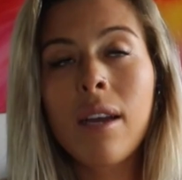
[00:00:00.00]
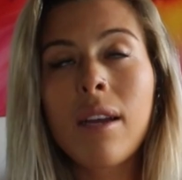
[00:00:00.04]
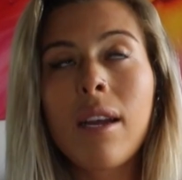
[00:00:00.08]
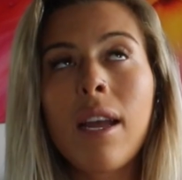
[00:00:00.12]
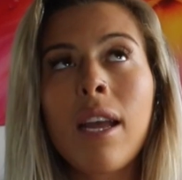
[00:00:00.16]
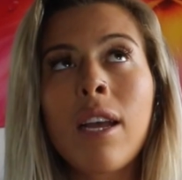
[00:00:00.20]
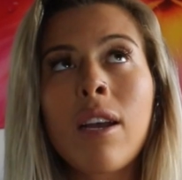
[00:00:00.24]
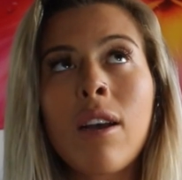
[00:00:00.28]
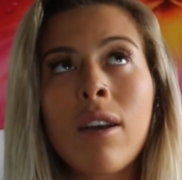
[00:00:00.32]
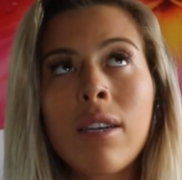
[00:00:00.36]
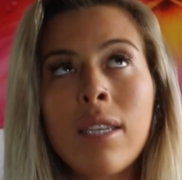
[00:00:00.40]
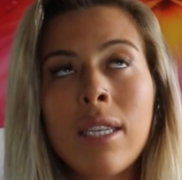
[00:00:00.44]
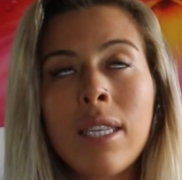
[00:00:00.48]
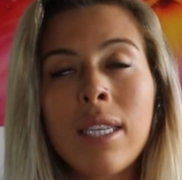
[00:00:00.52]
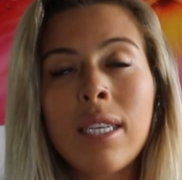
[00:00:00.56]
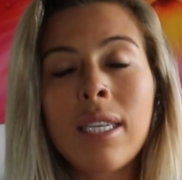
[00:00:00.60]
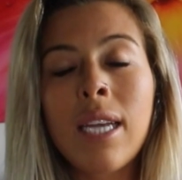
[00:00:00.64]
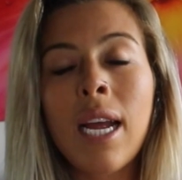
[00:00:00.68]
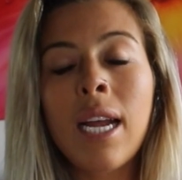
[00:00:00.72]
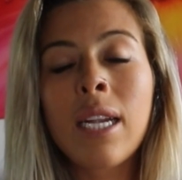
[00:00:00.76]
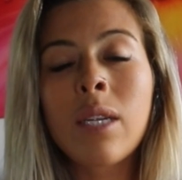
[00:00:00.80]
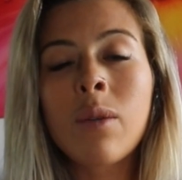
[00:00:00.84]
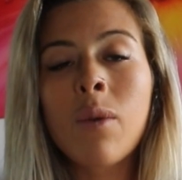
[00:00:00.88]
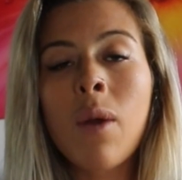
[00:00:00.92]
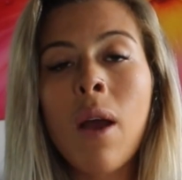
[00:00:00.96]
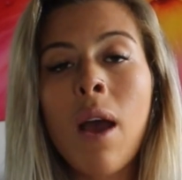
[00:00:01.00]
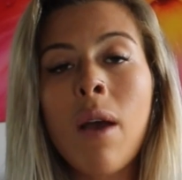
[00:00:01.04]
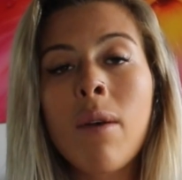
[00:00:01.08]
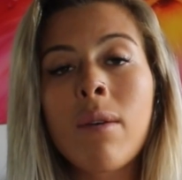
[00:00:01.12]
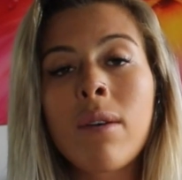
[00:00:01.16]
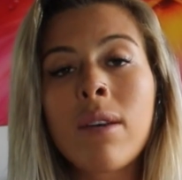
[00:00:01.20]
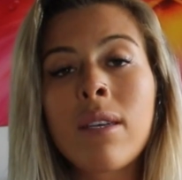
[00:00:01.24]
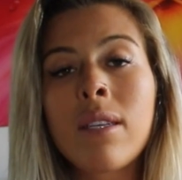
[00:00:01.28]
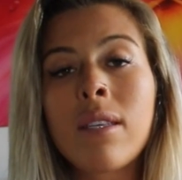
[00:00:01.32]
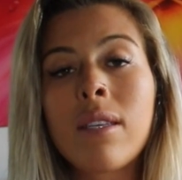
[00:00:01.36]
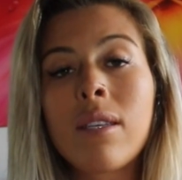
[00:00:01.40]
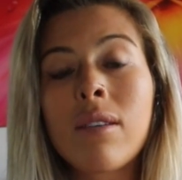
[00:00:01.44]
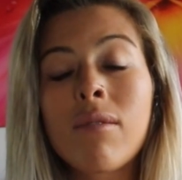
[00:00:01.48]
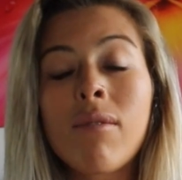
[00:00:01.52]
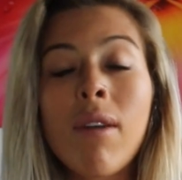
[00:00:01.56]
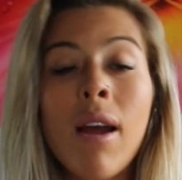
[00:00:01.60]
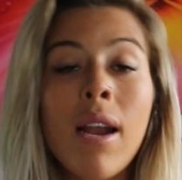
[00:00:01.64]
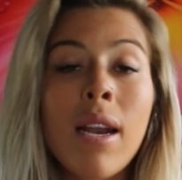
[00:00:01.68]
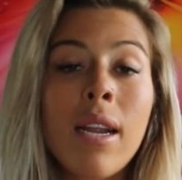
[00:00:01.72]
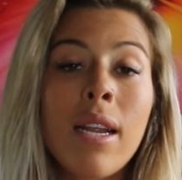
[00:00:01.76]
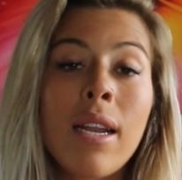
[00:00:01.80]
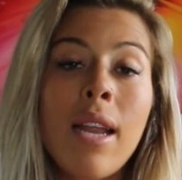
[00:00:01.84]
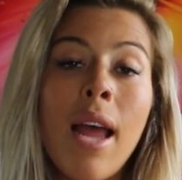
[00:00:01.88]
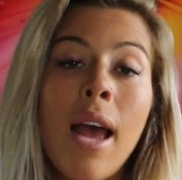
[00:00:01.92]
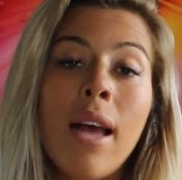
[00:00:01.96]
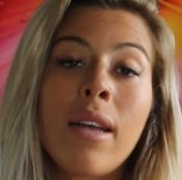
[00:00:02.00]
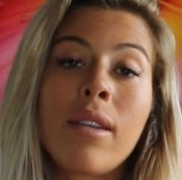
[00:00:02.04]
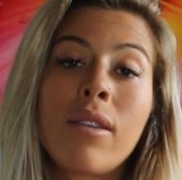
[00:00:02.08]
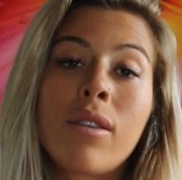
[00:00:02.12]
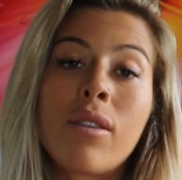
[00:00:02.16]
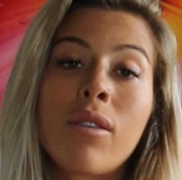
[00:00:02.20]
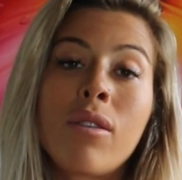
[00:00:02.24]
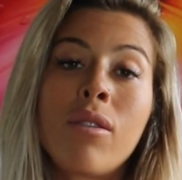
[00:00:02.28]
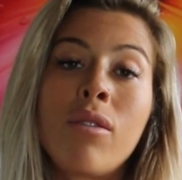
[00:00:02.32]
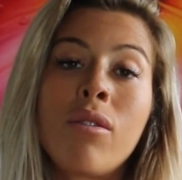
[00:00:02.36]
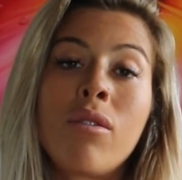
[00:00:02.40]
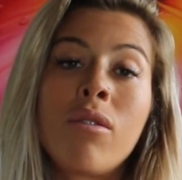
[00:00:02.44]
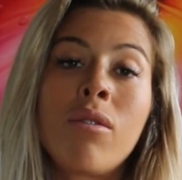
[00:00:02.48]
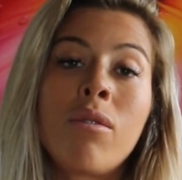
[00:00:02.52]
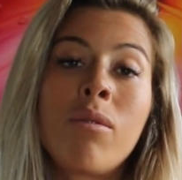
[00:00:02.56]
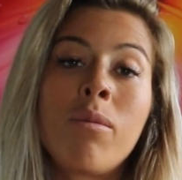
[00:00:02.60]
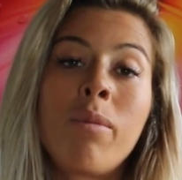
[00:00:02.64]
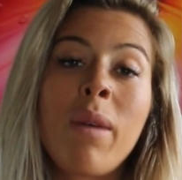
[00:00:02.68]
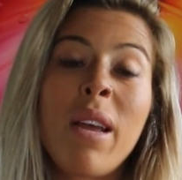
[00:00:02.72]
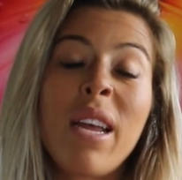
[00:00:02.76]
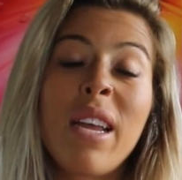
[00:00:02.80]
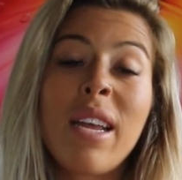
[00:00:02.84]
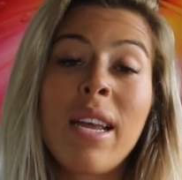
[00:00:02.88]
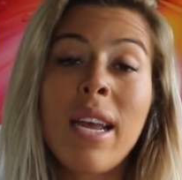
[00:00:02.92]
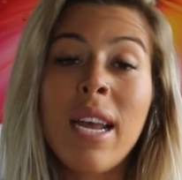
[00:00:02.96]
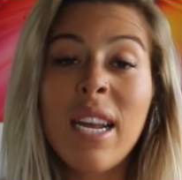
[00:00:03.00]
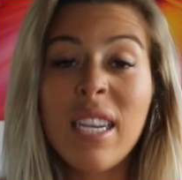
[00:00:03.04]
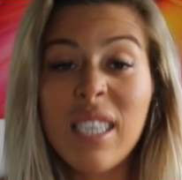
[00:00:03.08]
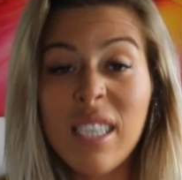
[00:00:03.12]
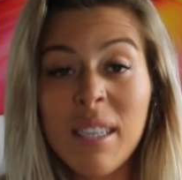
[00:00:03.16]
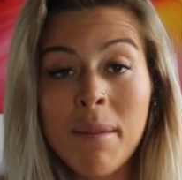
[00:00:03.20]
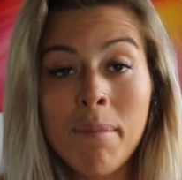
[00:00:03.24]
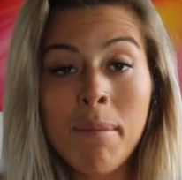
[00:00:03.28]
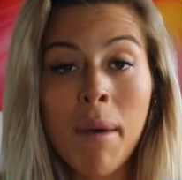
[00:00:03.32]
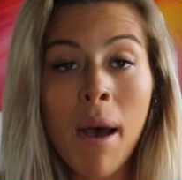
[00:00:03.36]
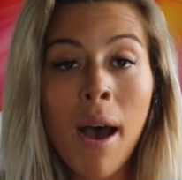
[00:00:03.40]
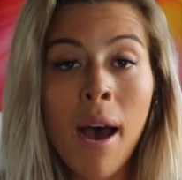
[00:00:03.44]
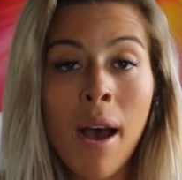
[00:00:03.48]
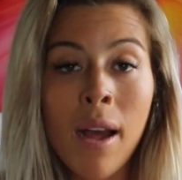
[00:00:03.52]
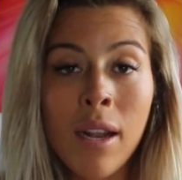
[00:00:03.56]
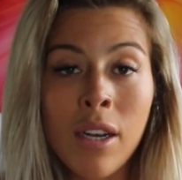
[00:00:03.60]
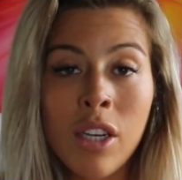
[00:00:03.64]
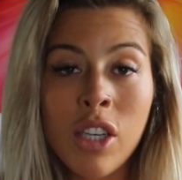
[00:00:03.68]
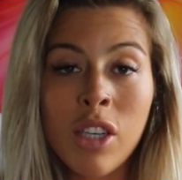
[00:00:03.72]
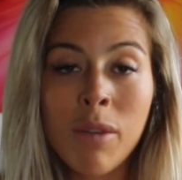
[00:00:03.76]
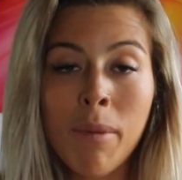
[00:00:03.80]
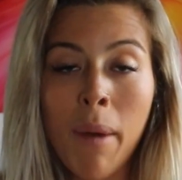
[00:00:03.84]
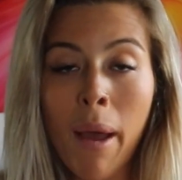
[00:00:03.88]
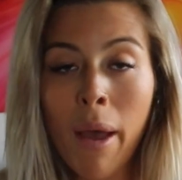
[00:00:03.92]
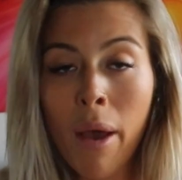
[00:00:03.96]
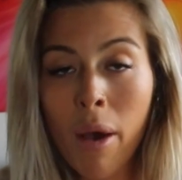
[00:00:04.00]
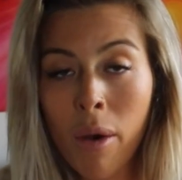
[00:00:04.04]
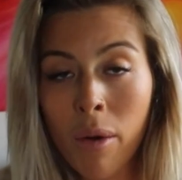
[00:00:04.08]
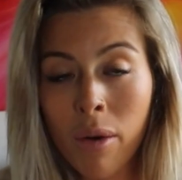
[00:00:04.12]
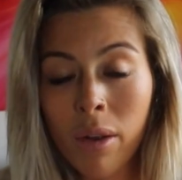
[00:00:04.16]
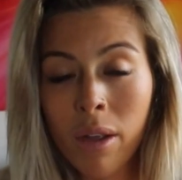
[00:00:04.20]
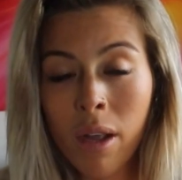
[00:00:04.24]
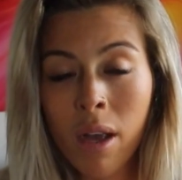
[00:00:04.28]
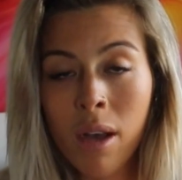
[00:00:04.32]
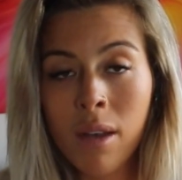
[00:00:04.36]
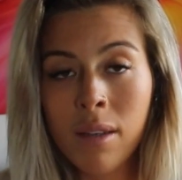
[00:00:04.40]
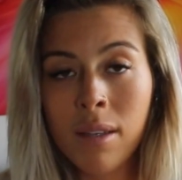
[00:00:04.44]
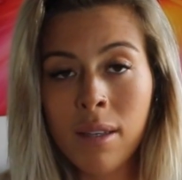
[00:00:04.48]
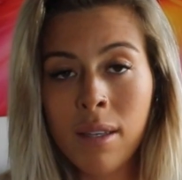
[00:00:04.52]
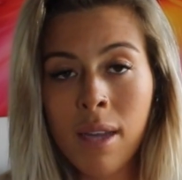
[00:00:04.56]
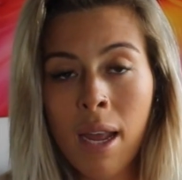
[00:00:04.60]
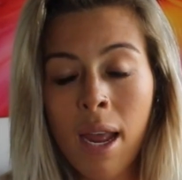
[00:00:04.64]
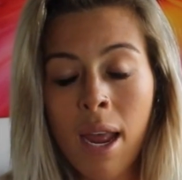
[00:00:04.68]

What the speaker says: It got to the stage where I was surrounded at school, being kicked and punched by older girls